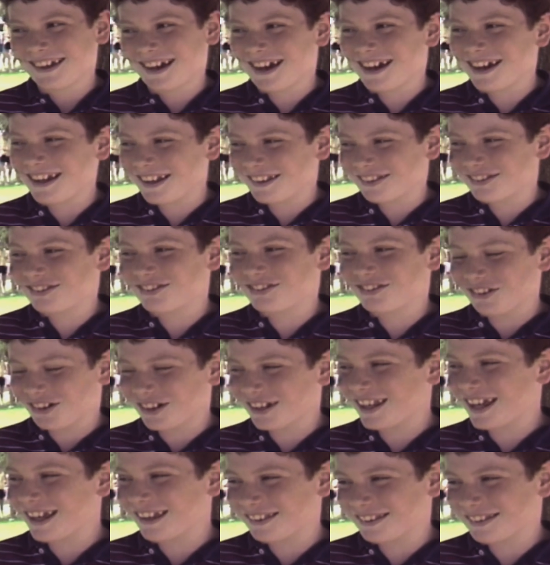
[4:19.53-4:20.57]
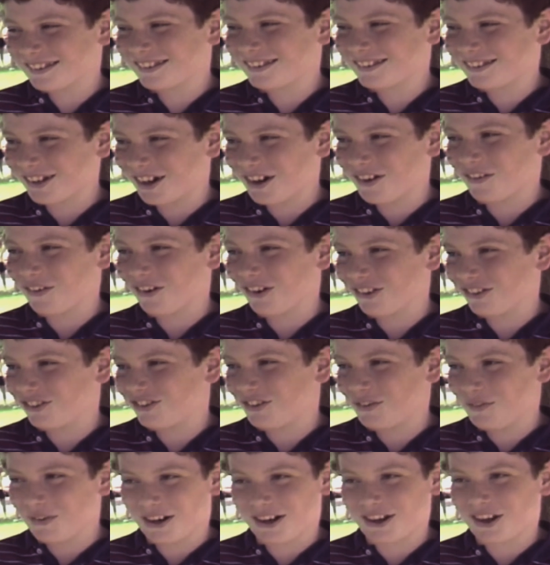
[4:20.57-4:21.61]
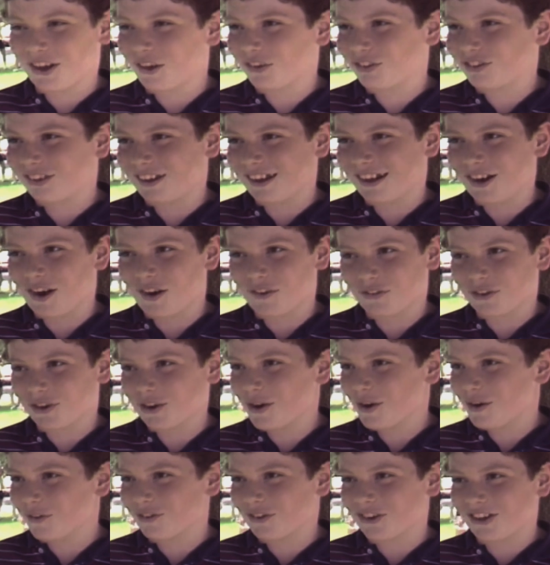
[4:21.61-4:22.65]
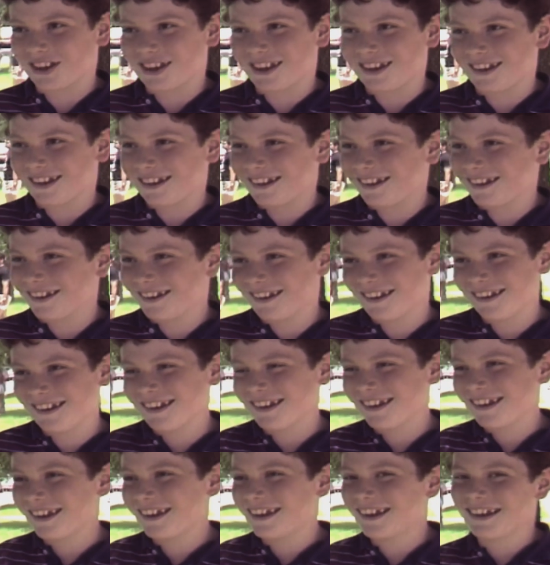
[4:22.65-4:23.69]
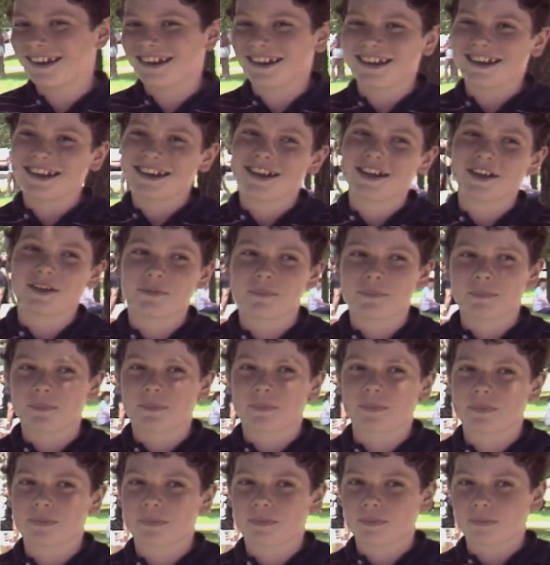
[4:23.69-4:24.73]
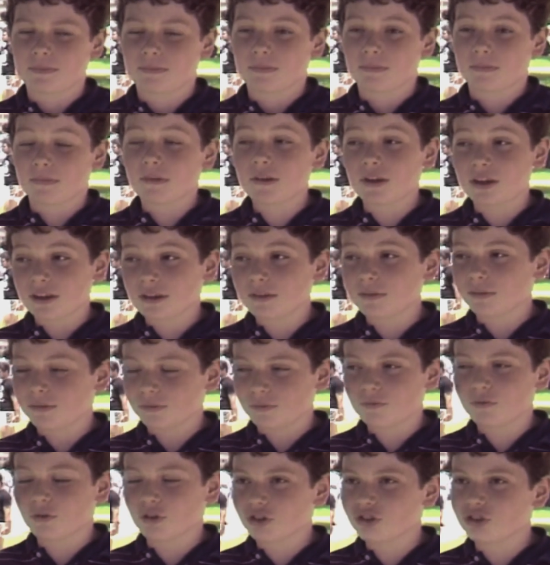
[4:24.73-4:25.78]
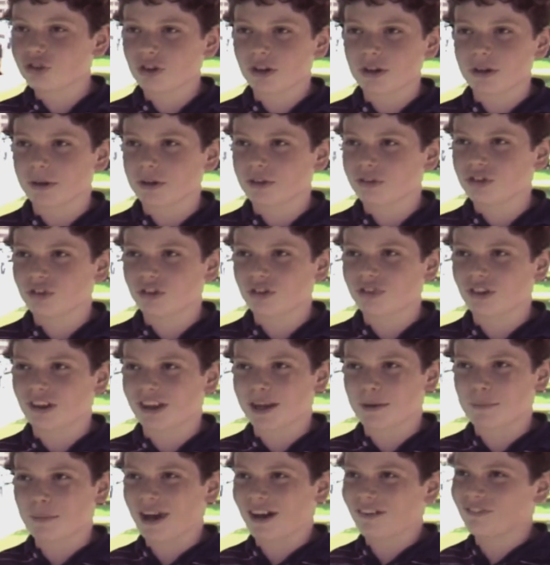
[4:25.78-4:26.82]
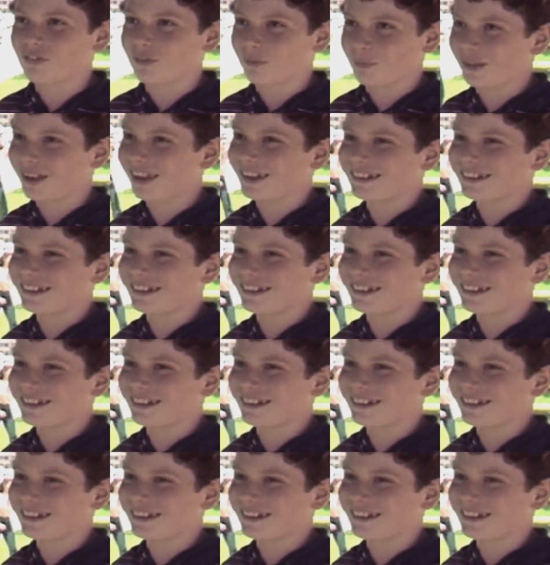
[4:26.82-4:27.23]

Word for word: I mean, it's sort of like Star Wars. You want to go see it over and over again. You think you're going to be back for more? Mm, for sure, as soon as I get back from